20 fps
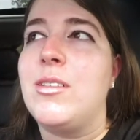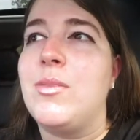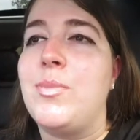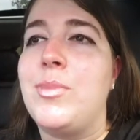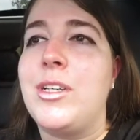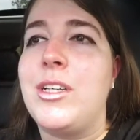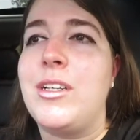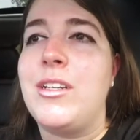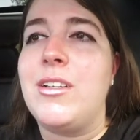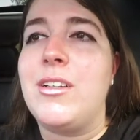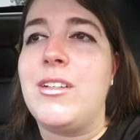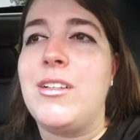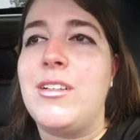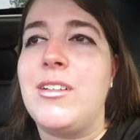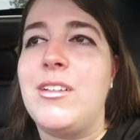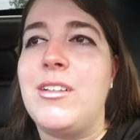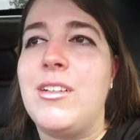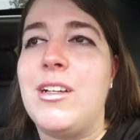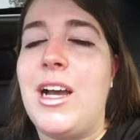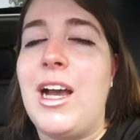But
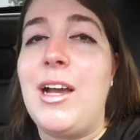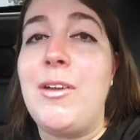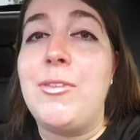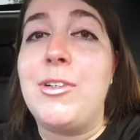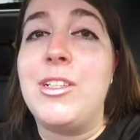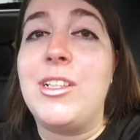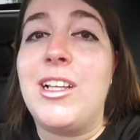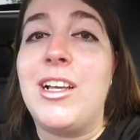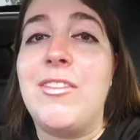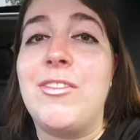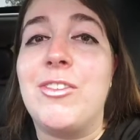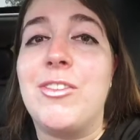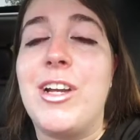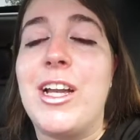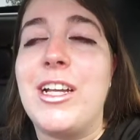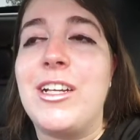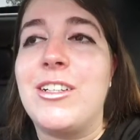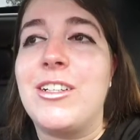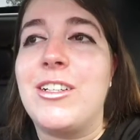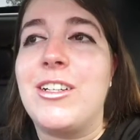I would love a
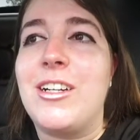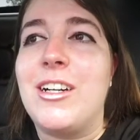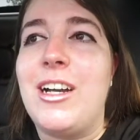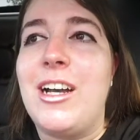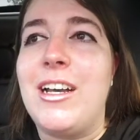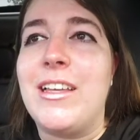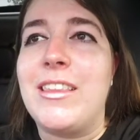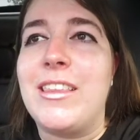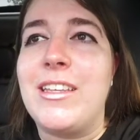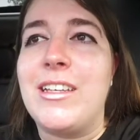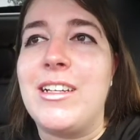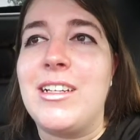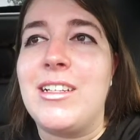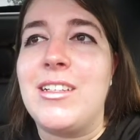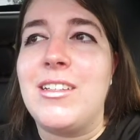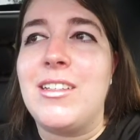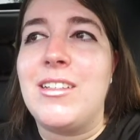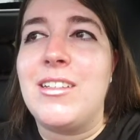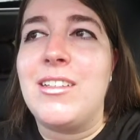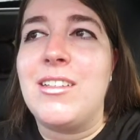Wrangler. I think
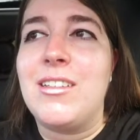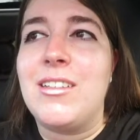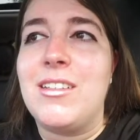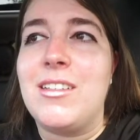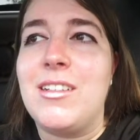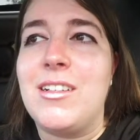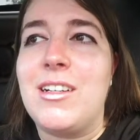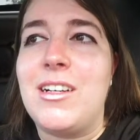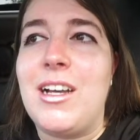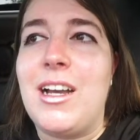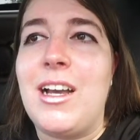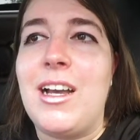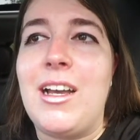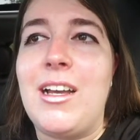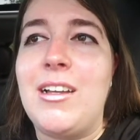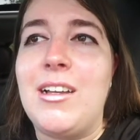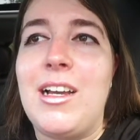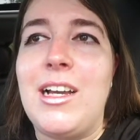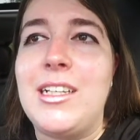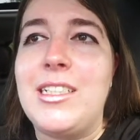
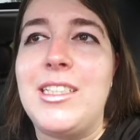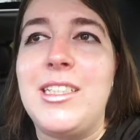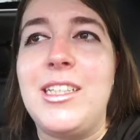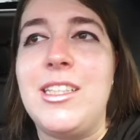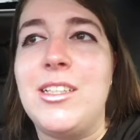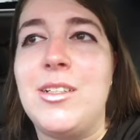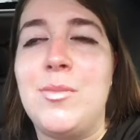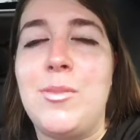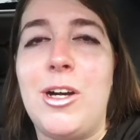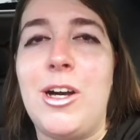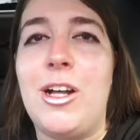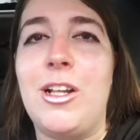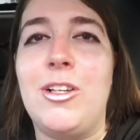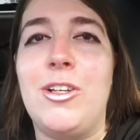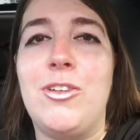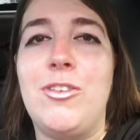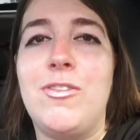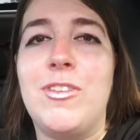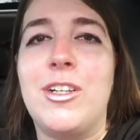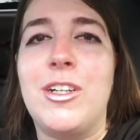I, I see them all
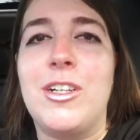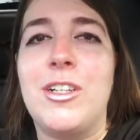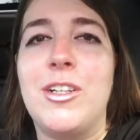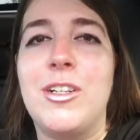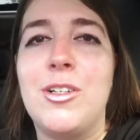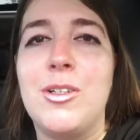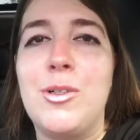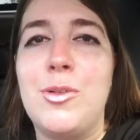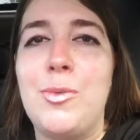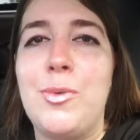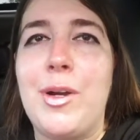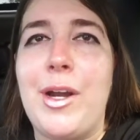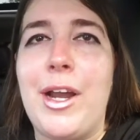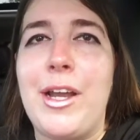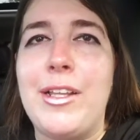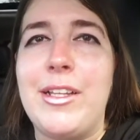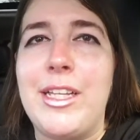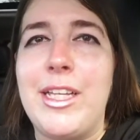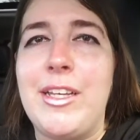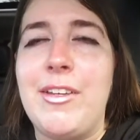over where
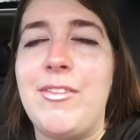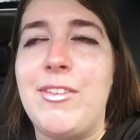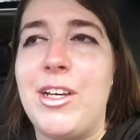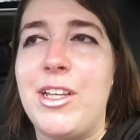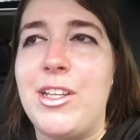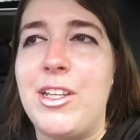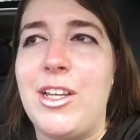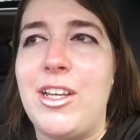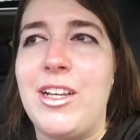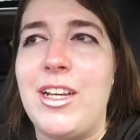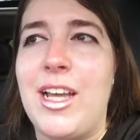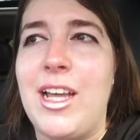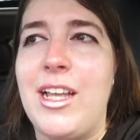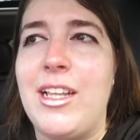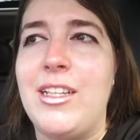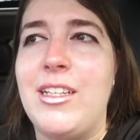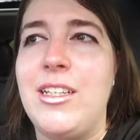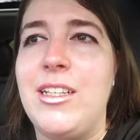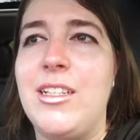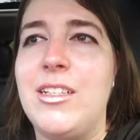I live on Long
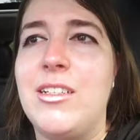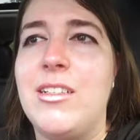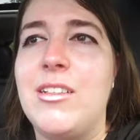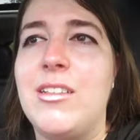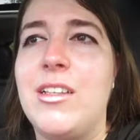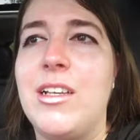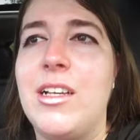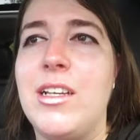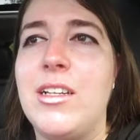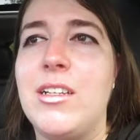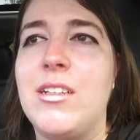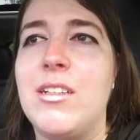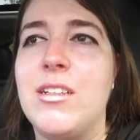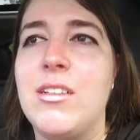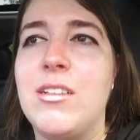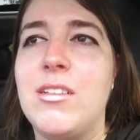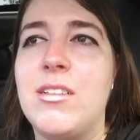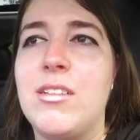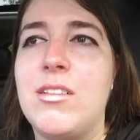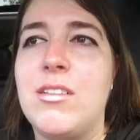Island. Like
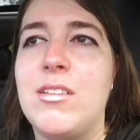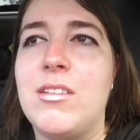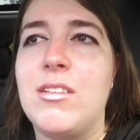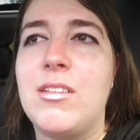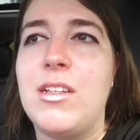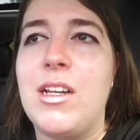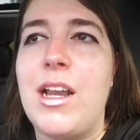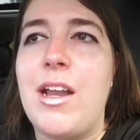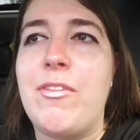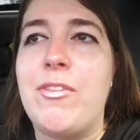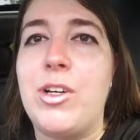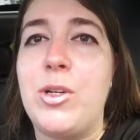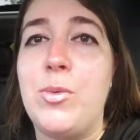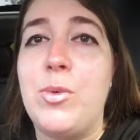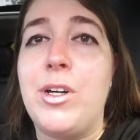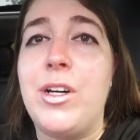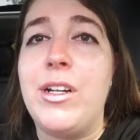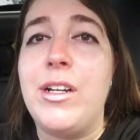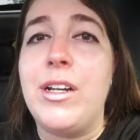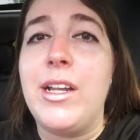
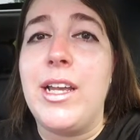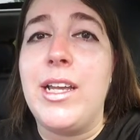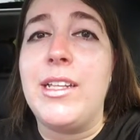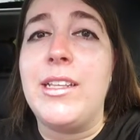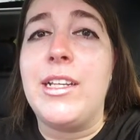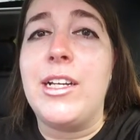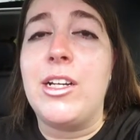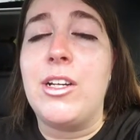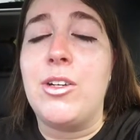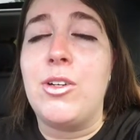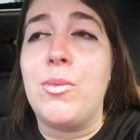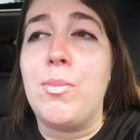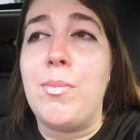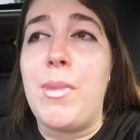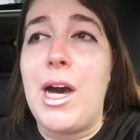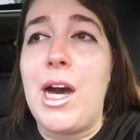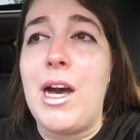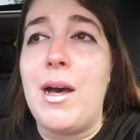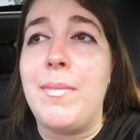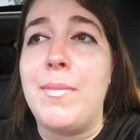everyone and their
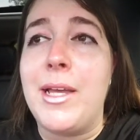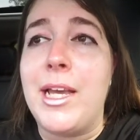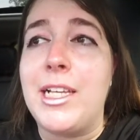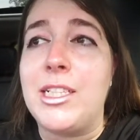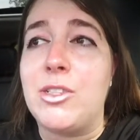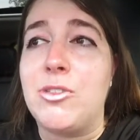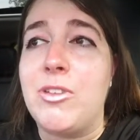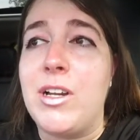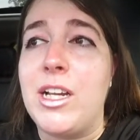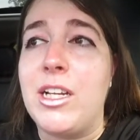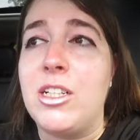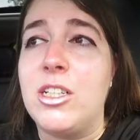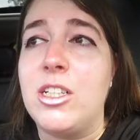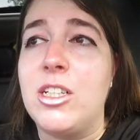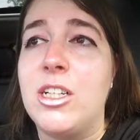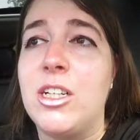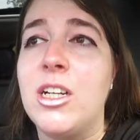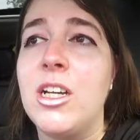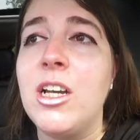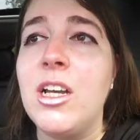mom has a
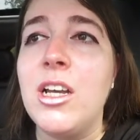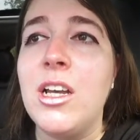Wrangler.